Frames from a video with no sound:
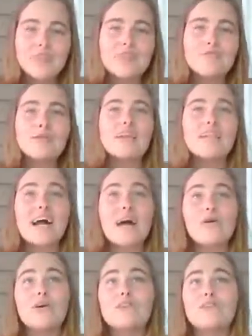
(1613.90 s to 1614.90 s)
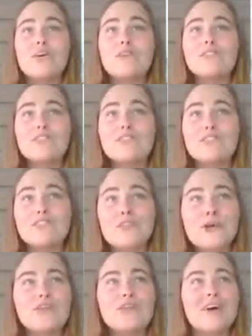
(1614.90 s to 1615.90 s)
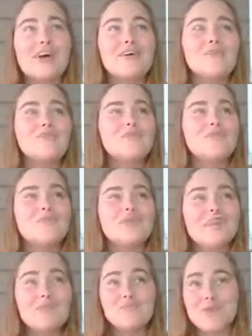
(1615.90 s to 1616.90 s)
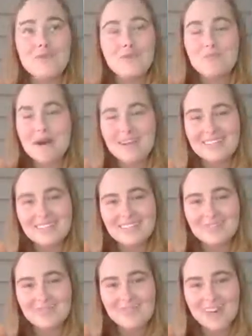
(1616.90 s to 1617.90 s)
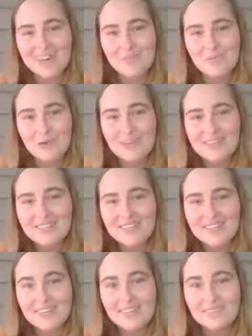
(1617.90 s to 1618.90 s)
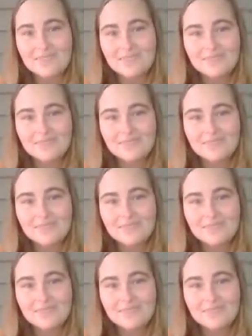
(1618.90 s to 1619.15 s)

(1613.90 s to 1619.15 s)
If we allow ourselves to slow down, we can be reminded of that more easily.